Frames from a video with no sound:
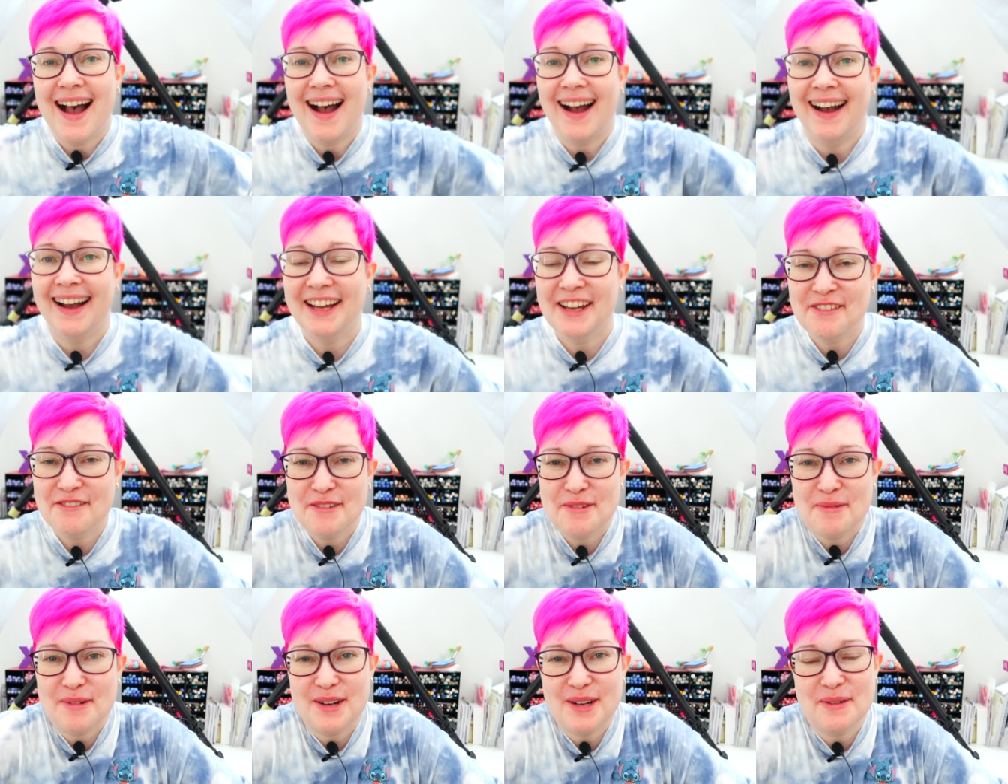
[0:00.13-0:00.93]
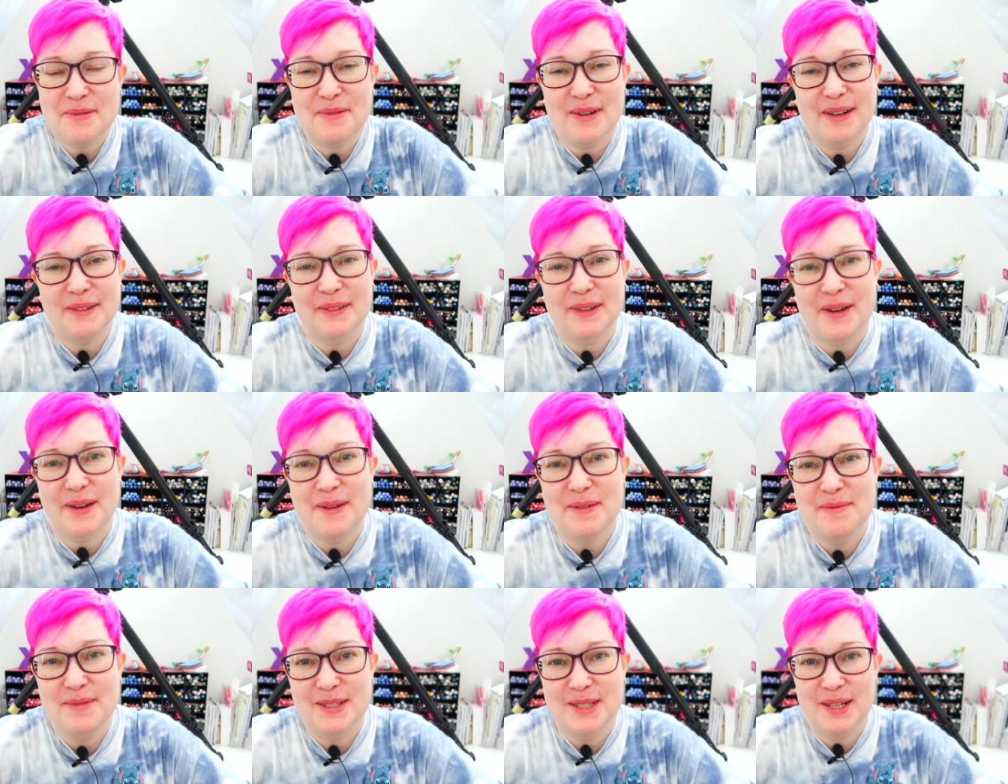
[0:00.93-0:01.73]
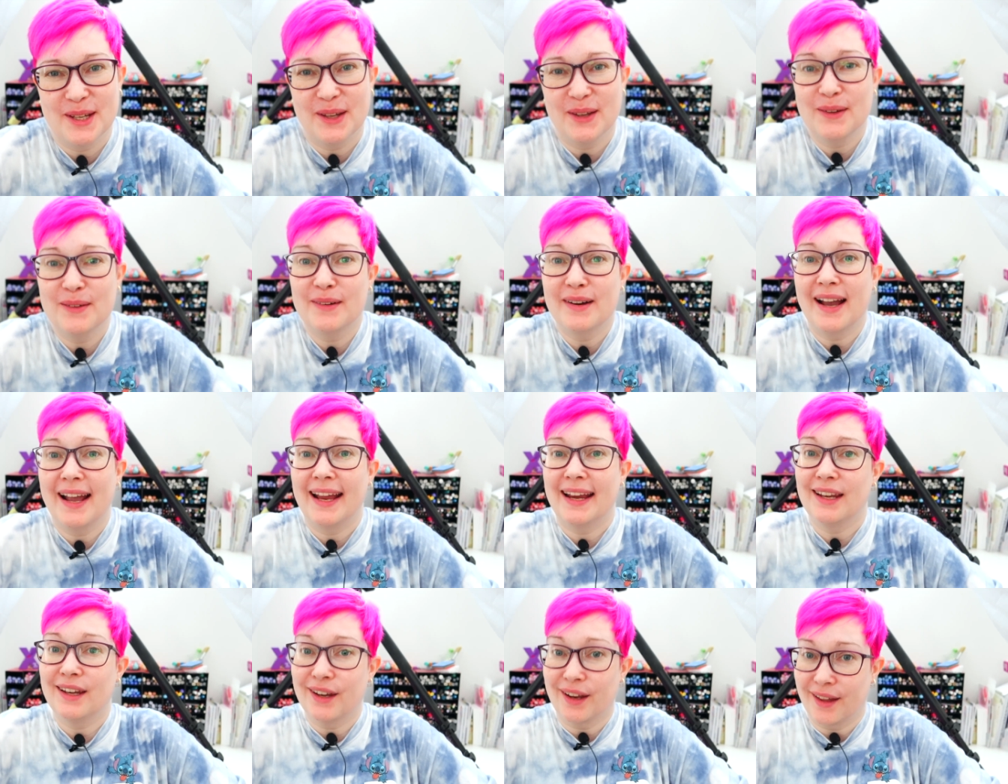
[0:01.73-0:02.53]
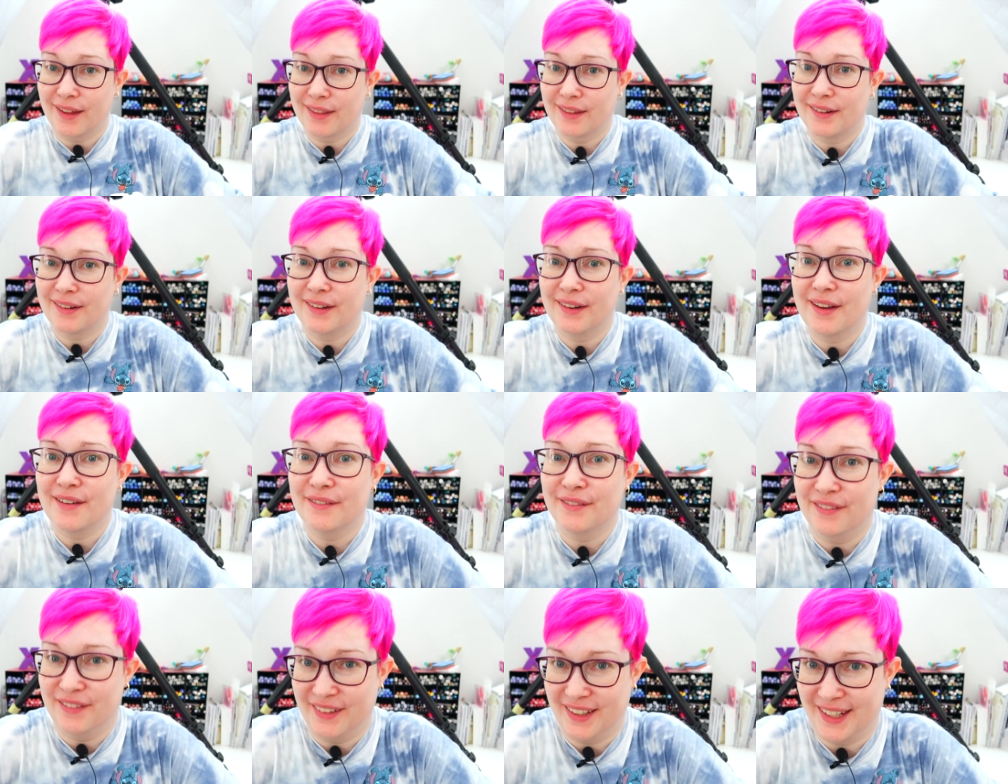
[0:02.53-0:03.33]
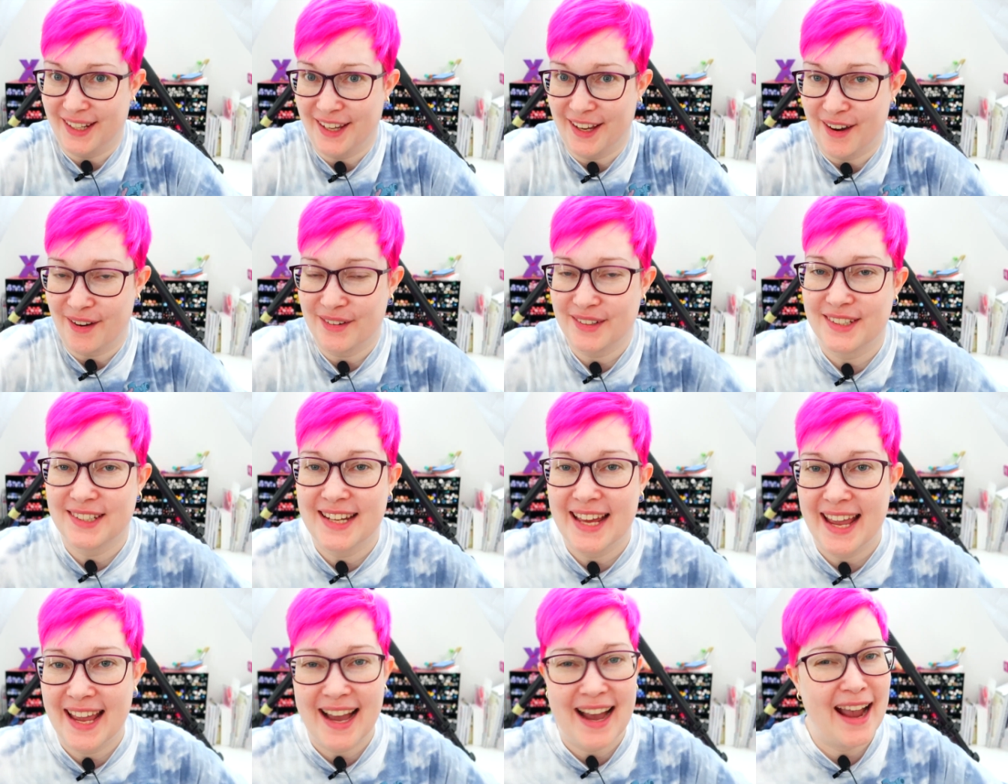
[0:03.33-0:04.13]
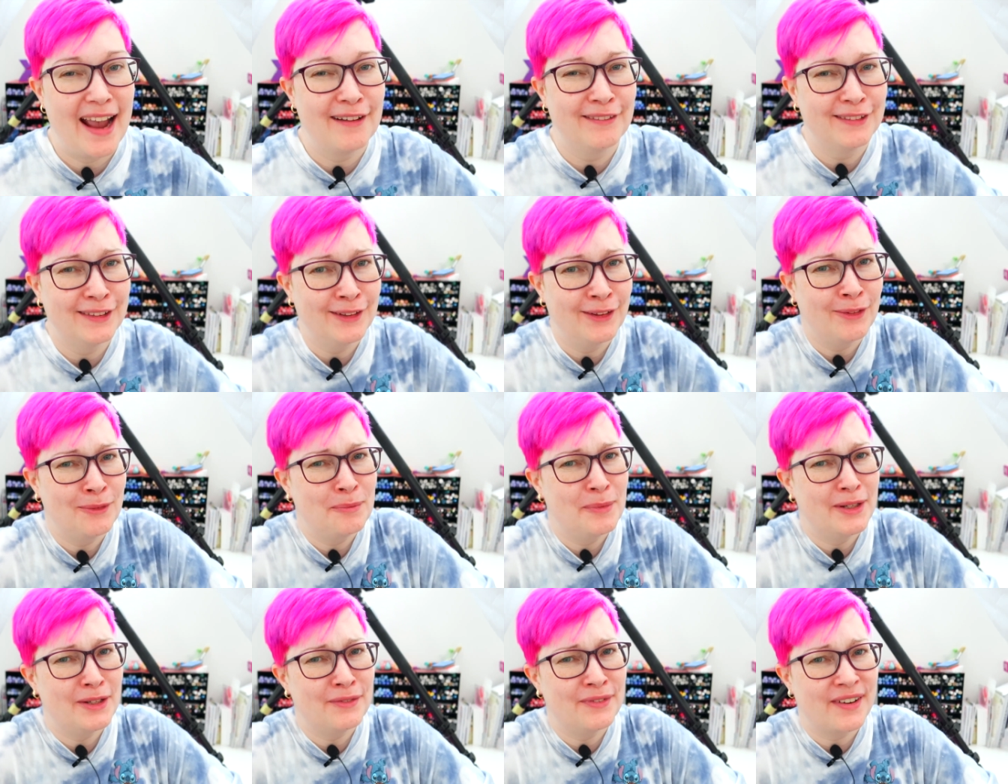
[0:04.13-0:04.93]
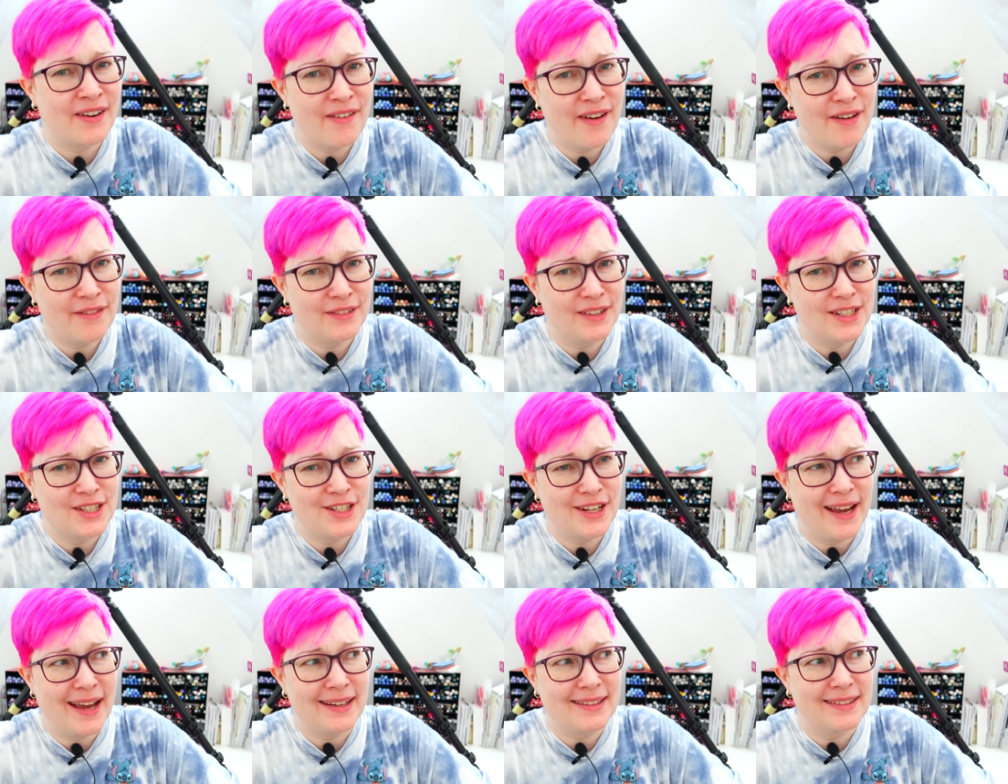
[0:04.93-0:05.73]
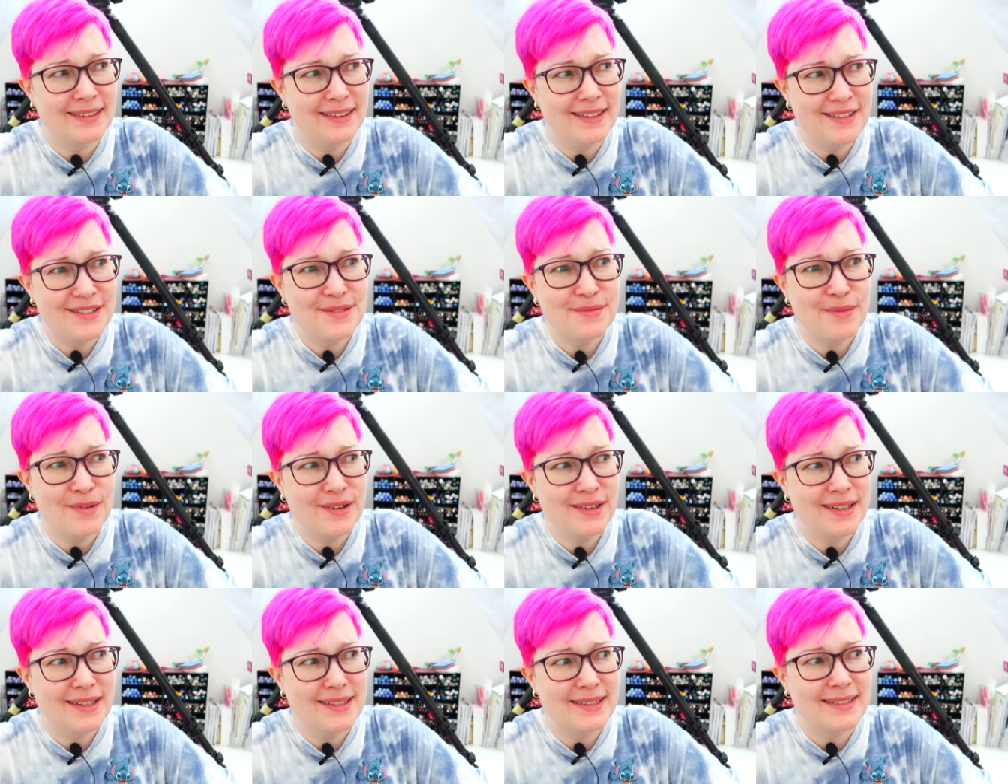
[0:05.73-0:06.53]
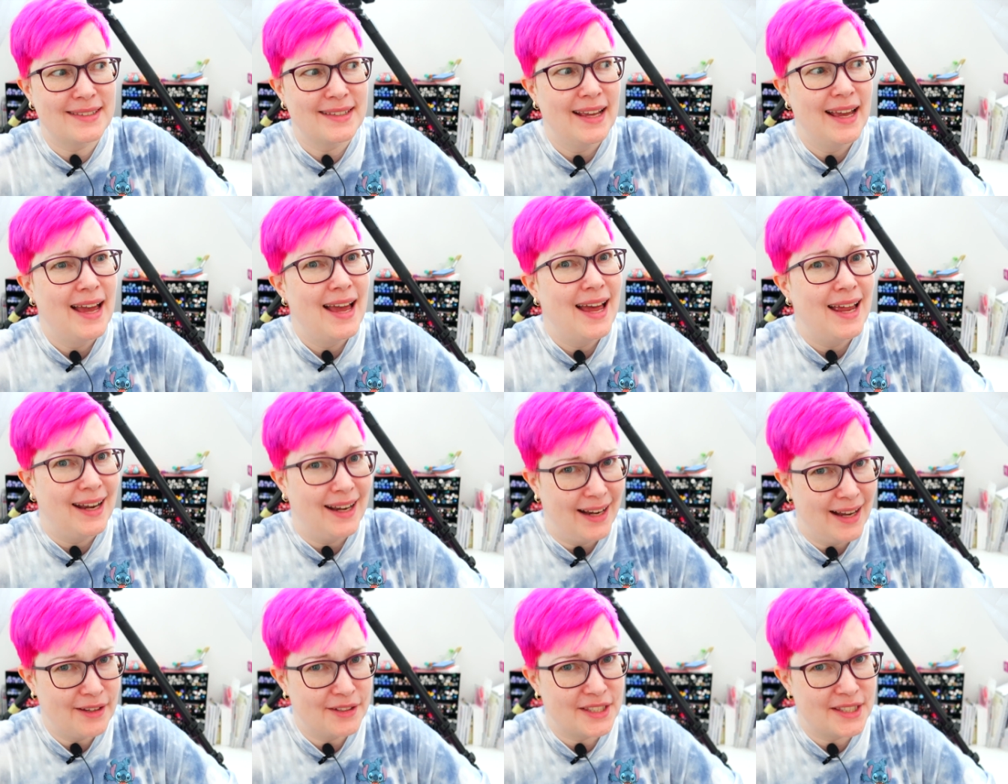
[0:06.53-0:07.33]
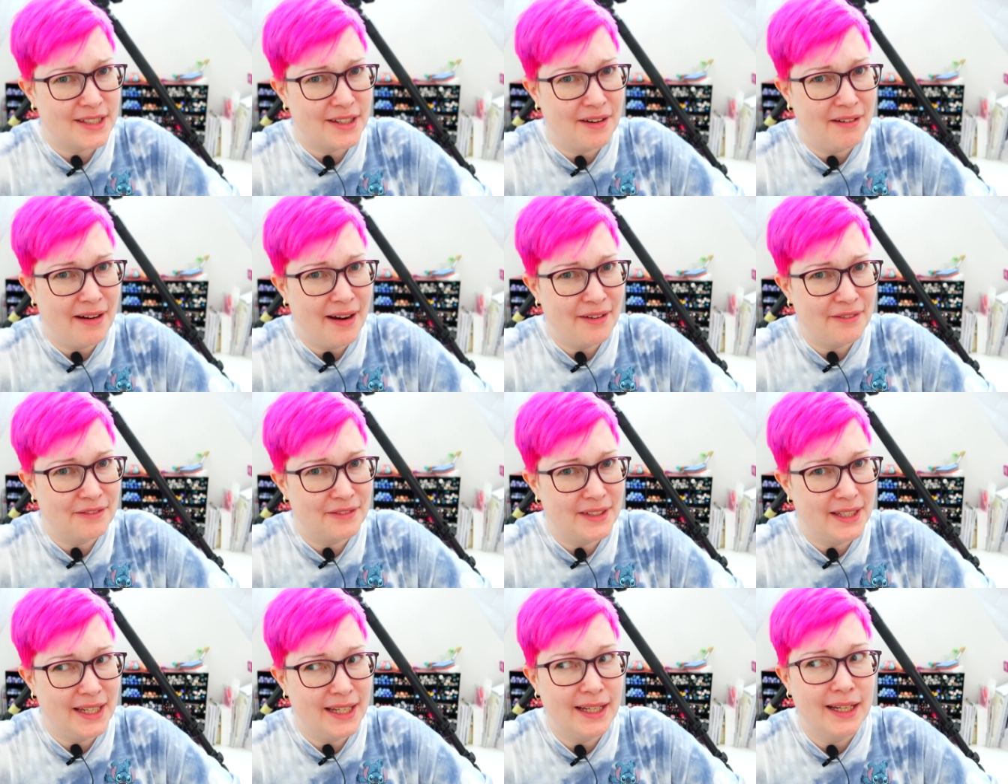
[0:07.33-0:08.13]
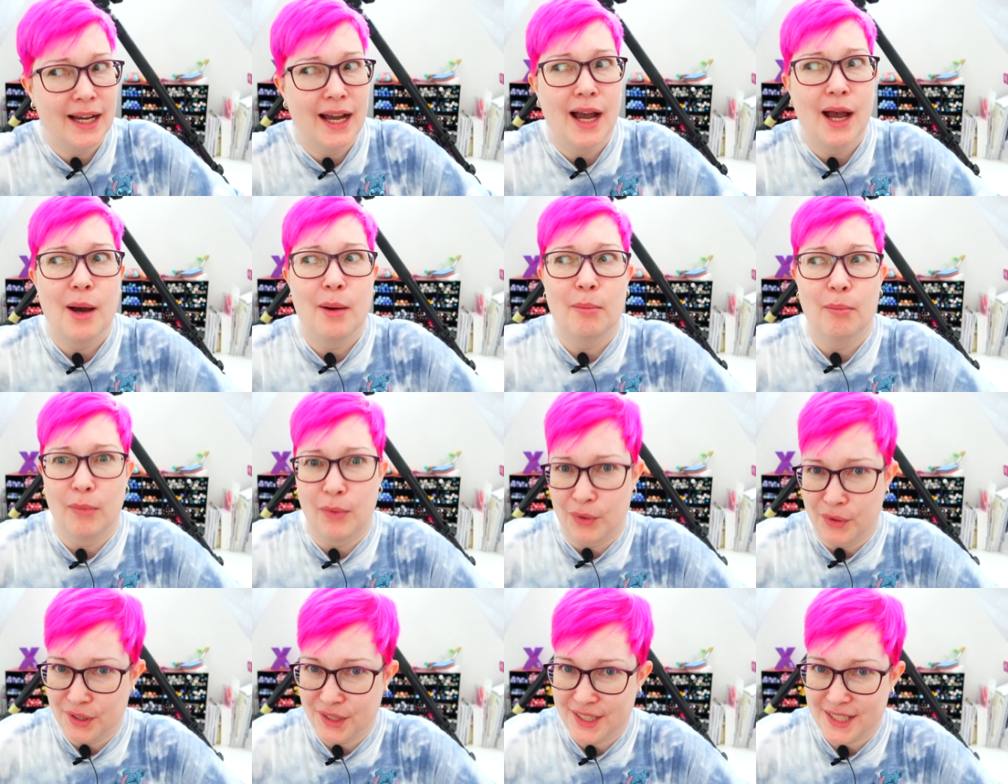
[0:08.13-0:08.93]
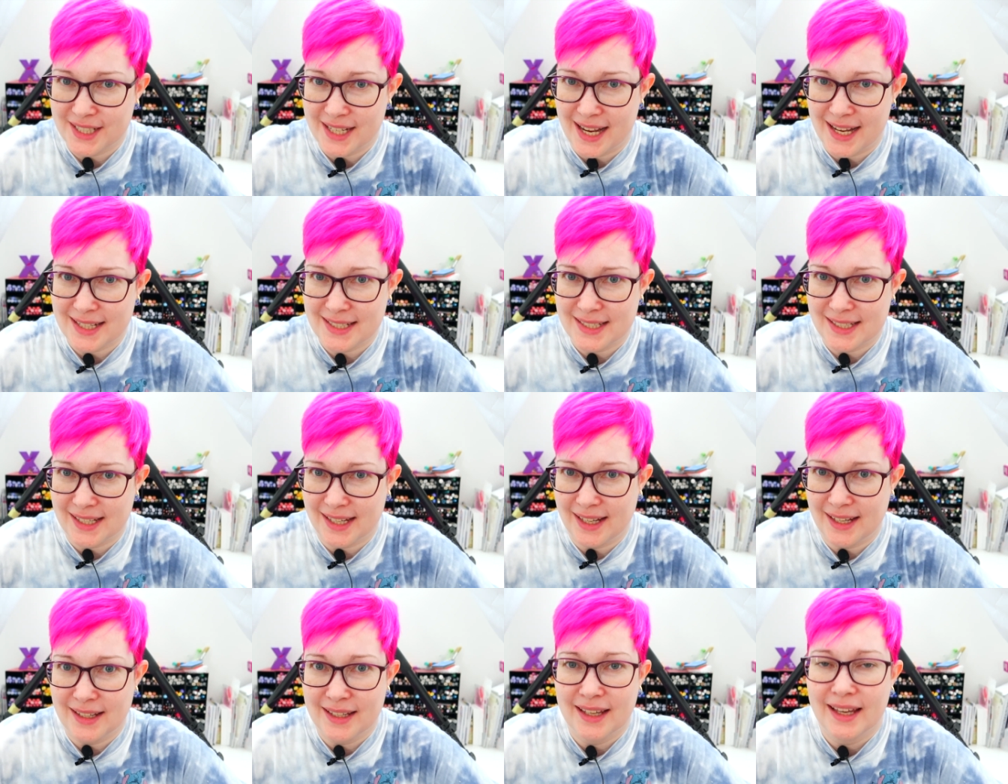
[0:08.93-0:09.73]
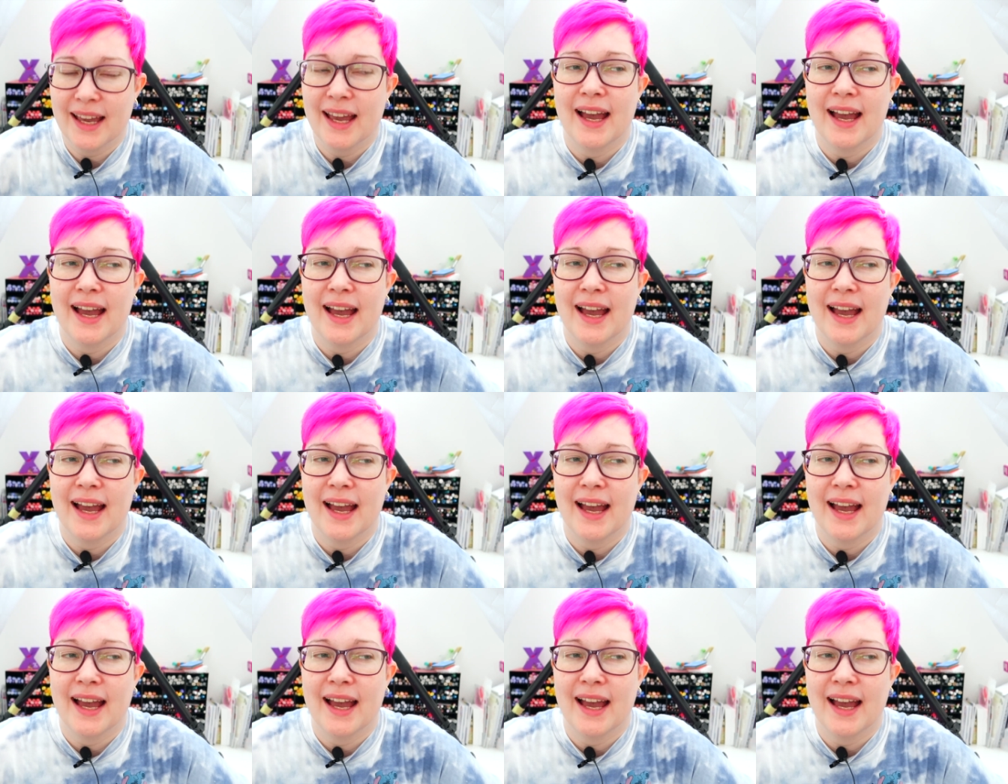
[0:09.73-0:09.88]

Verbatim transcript: Hi everyone and welcome to another video. Today I have a little bit of a crafty chat. This one is less crafty, more chatty.